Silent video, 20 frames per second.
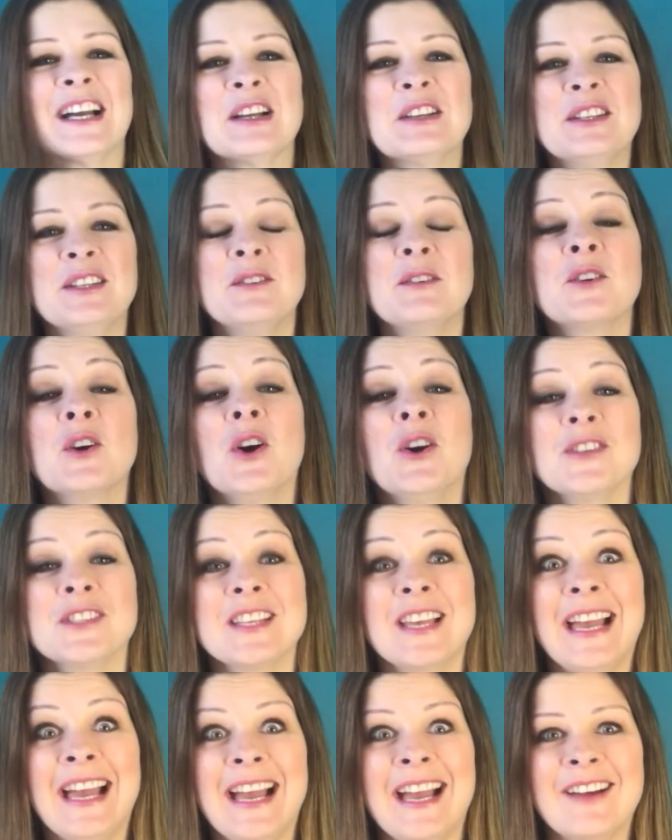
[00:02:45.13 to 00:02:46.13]
You've got
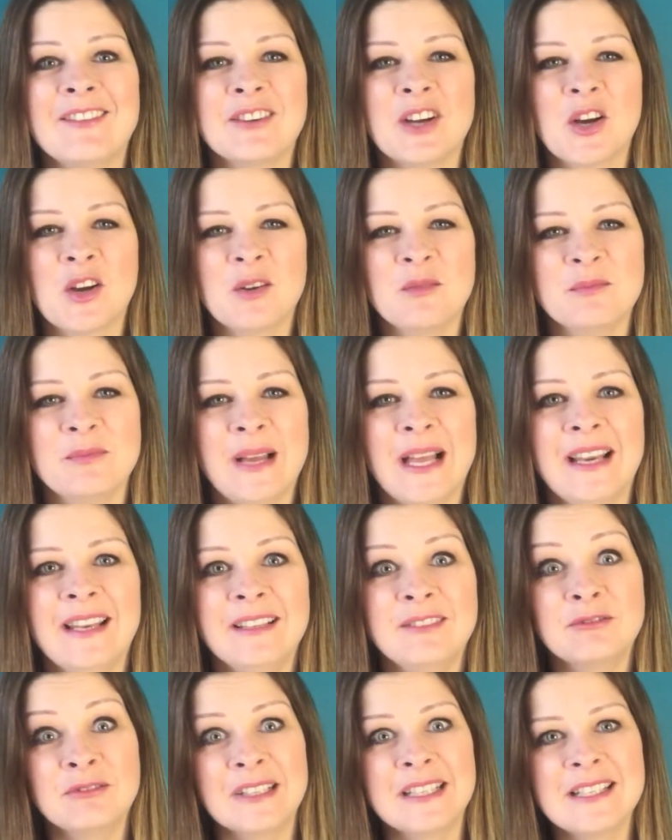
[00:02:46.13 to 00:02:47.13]
to have a
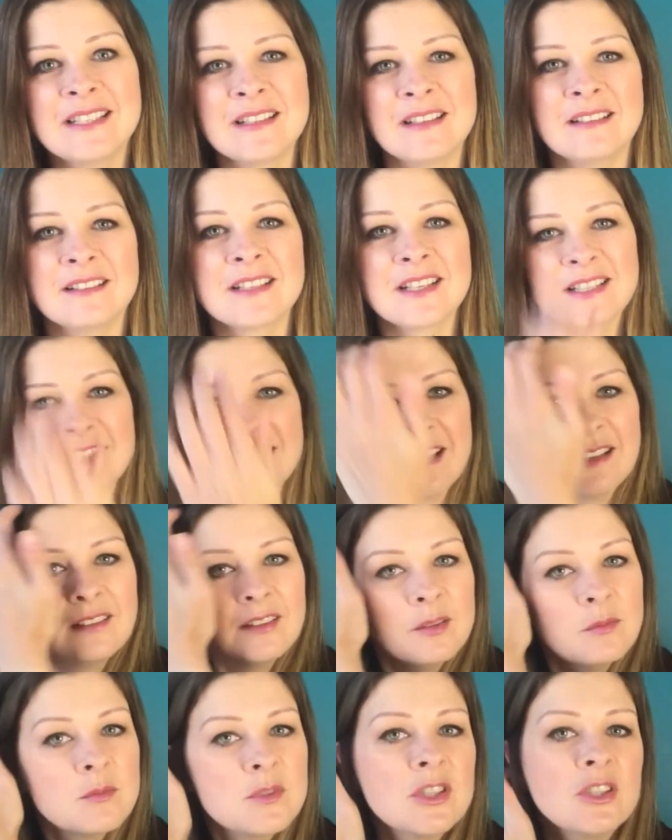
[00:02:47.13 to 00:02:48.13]
compelling reason to send
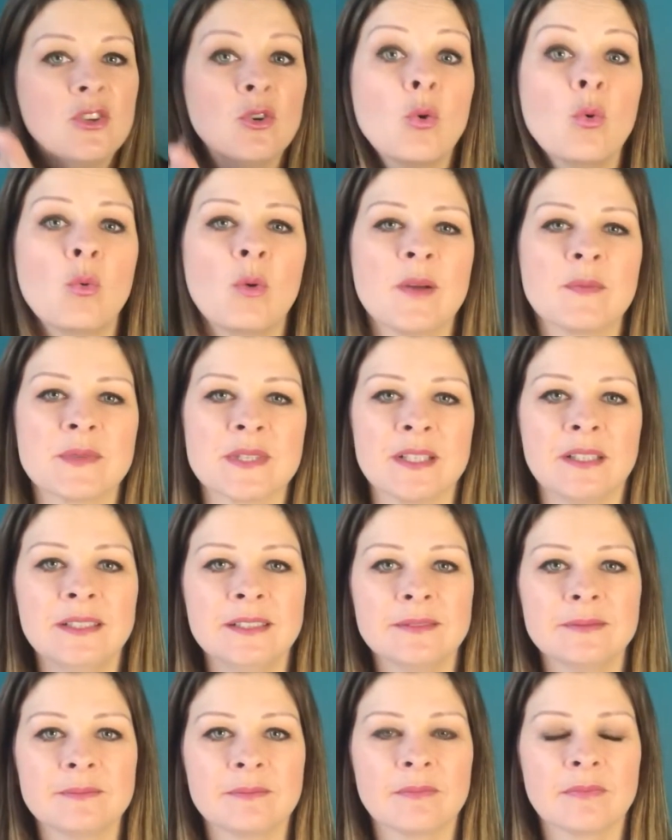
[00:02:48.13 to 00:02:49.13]
them to your website.
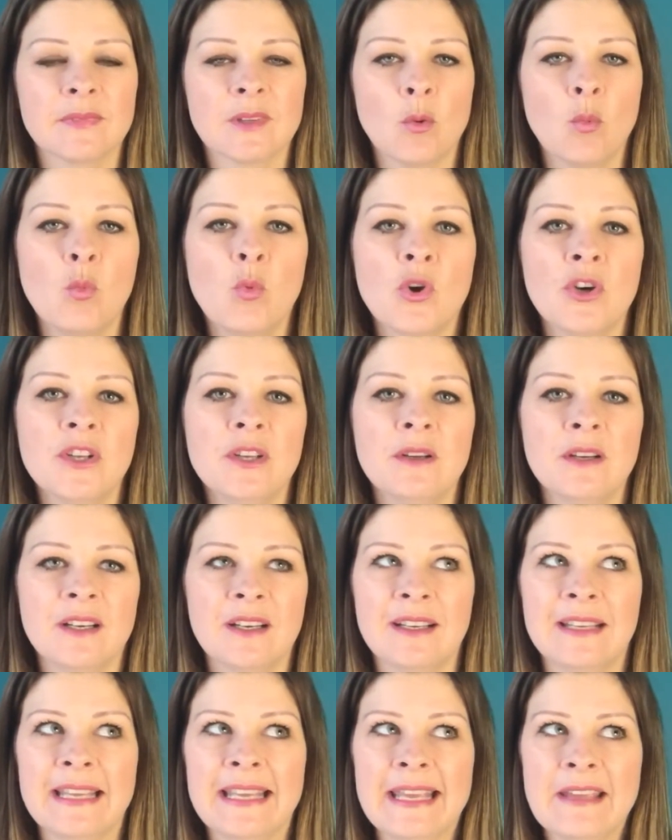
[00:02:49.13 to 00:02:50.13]
What are you
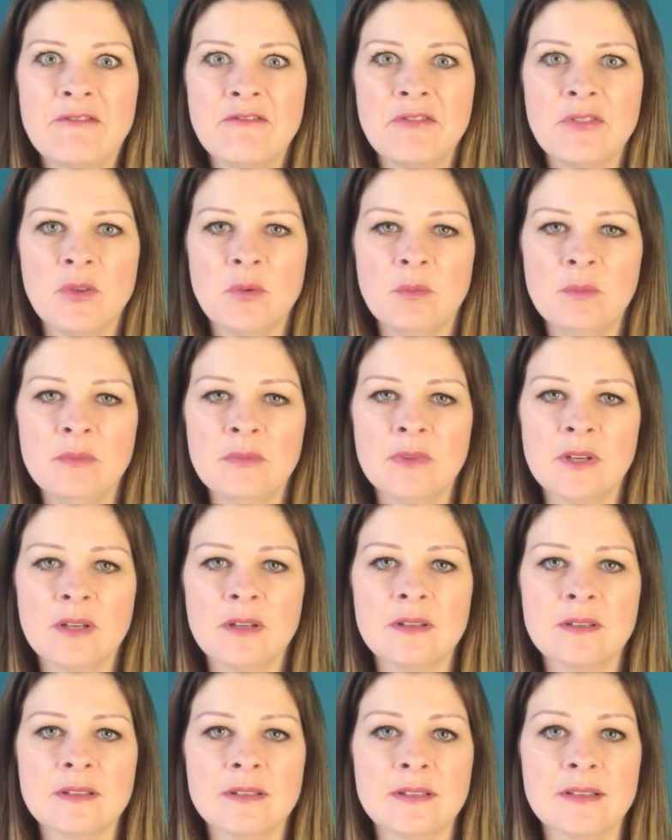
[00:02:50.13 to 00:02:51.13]
going to give them?
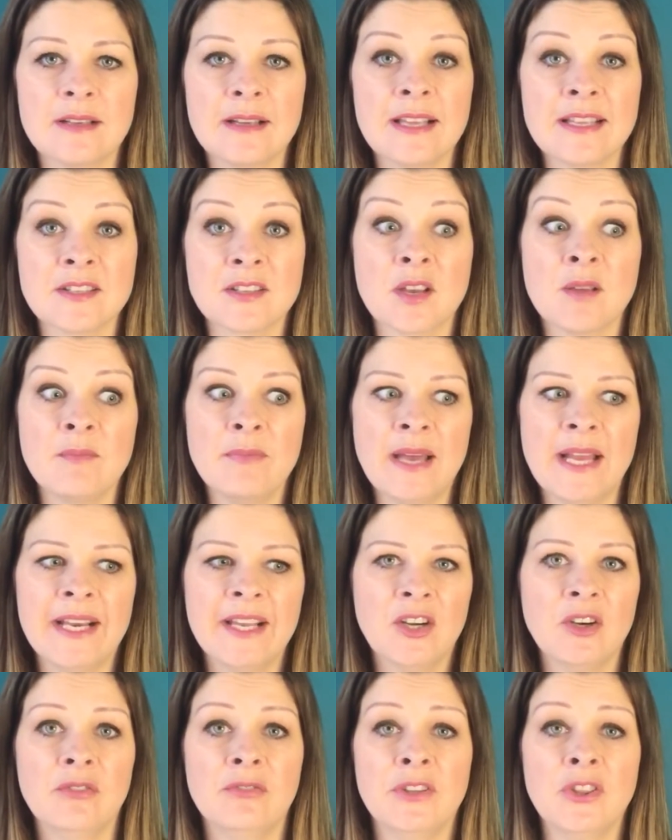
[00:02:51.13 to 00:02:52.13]
It's compelling
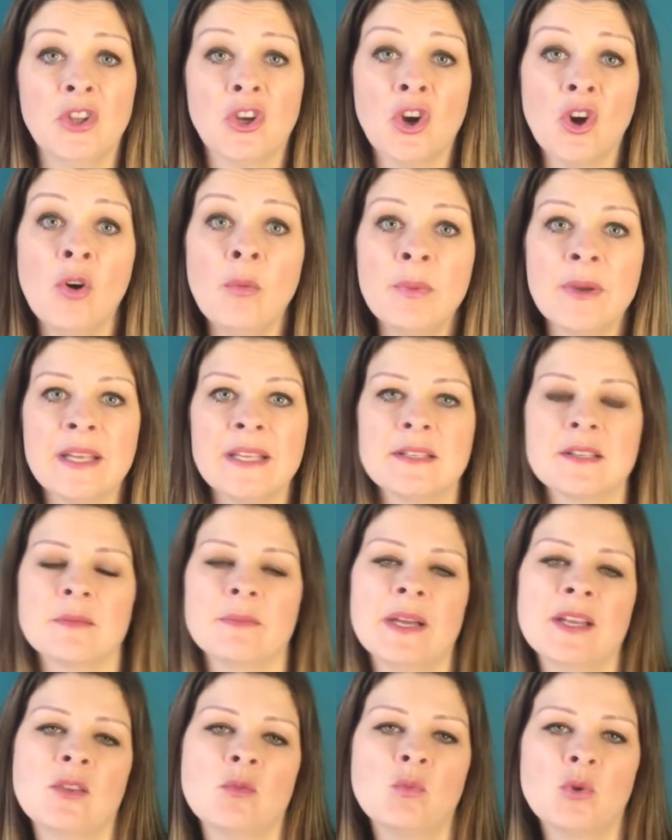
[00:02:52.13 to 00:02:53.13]
enough in the copy to
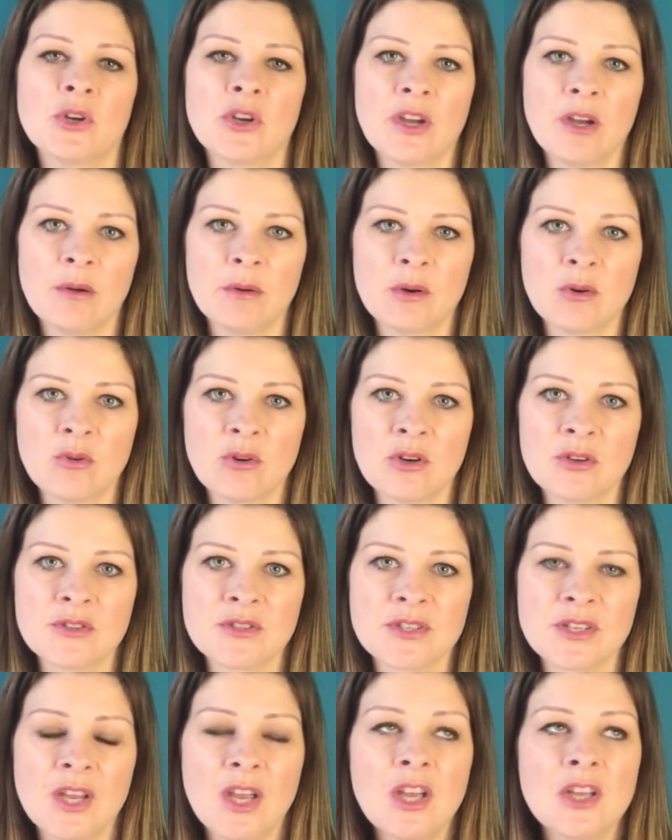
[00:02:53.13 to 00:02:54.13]
make them want to go
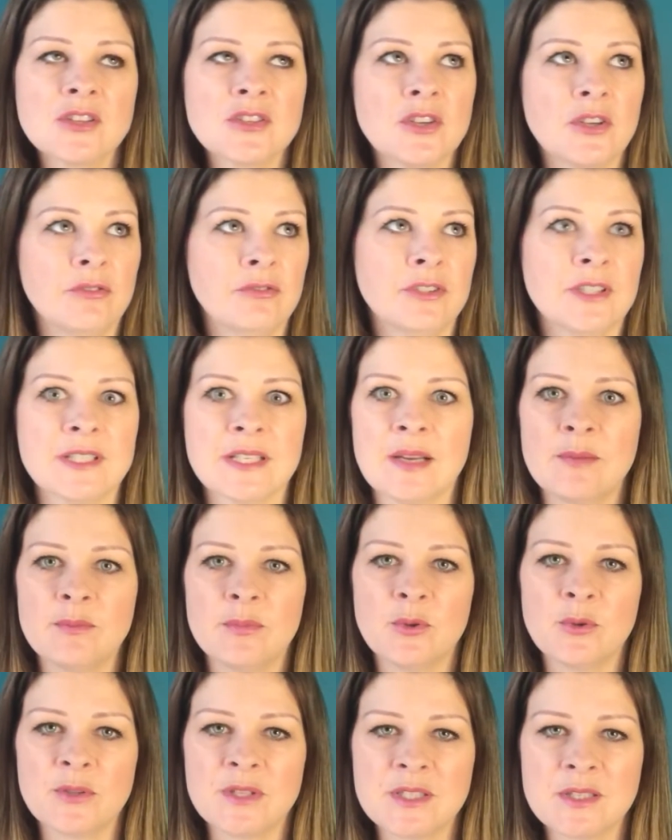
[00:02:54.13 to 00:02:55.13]
across. So for
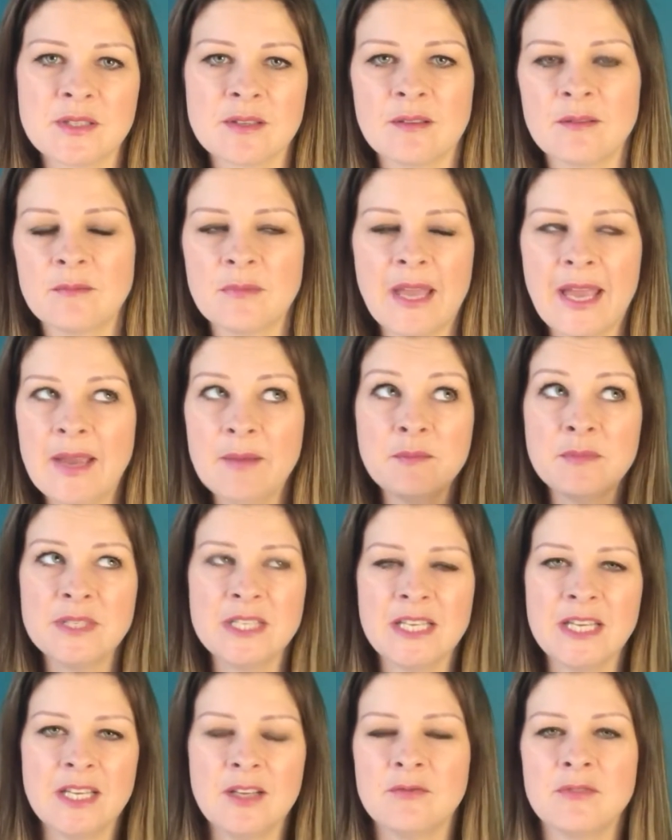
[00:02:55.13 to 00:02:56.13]
example, this
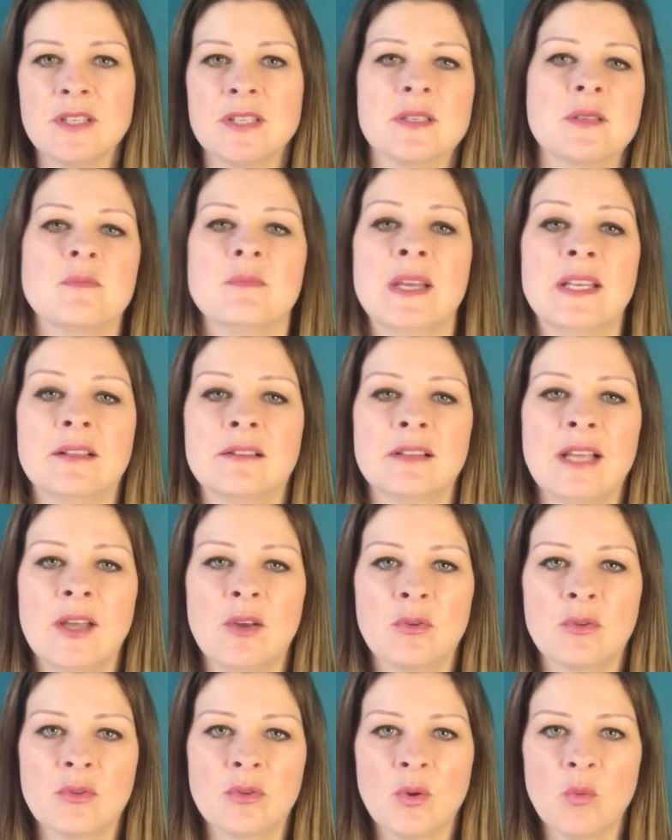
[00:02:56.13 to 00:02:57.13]
MD of this mental
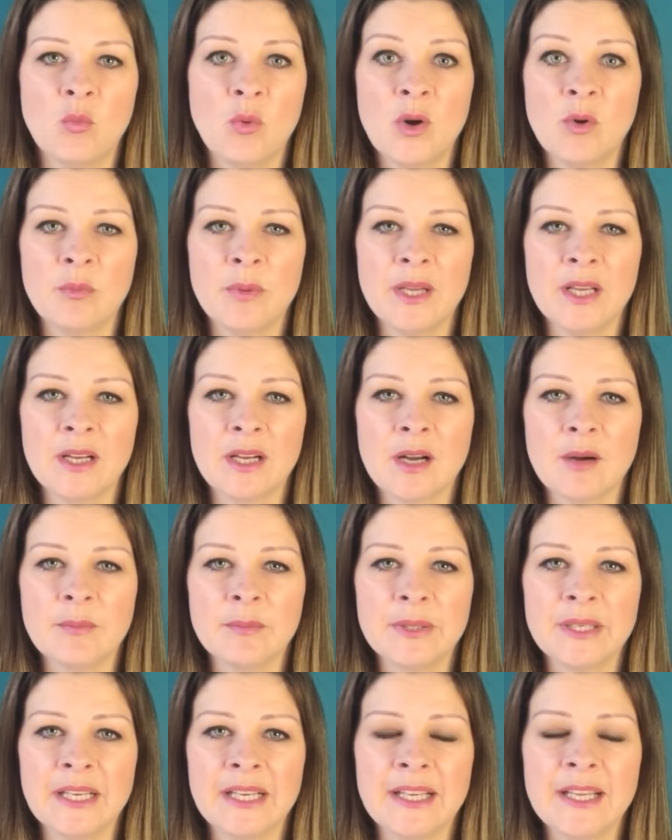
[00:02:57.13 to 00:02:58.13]
health and wellbeing
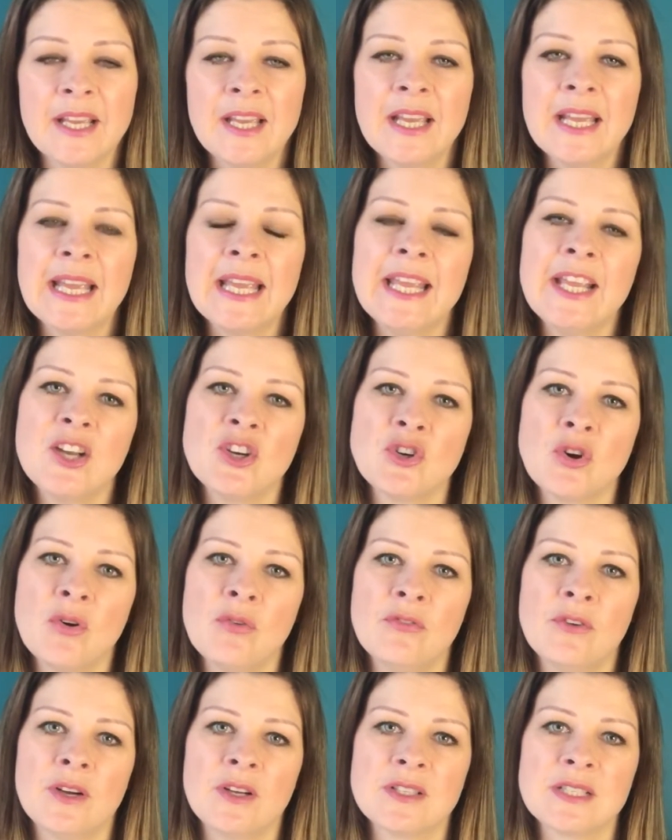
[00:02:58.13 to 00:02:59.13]
company, he could
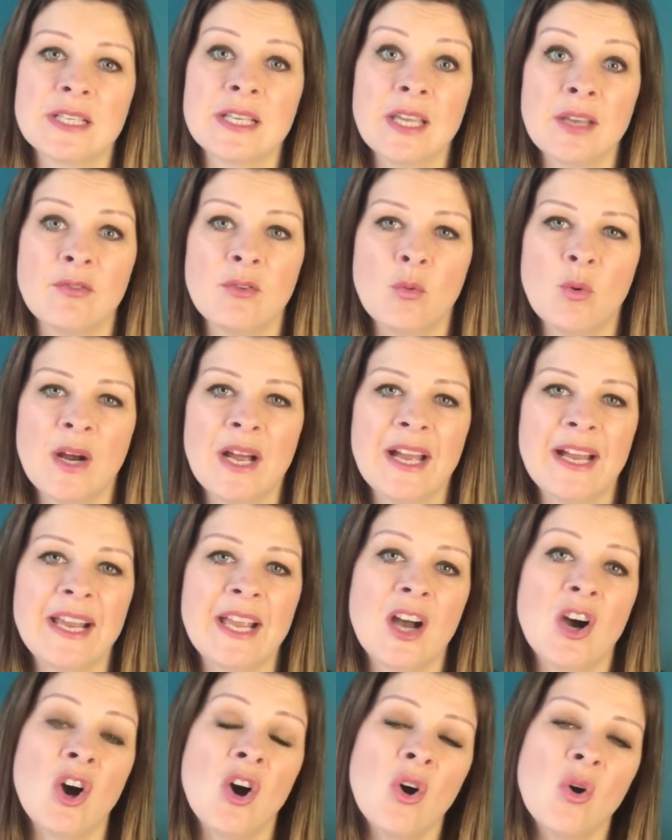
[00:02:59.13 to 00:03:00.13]
offer to give away
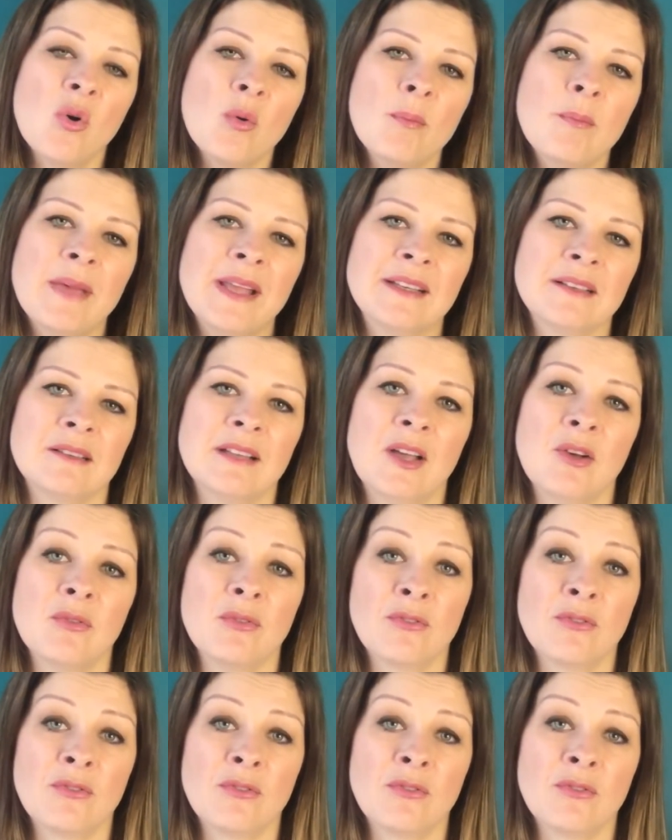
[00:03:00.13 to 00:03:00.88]
a whole mental health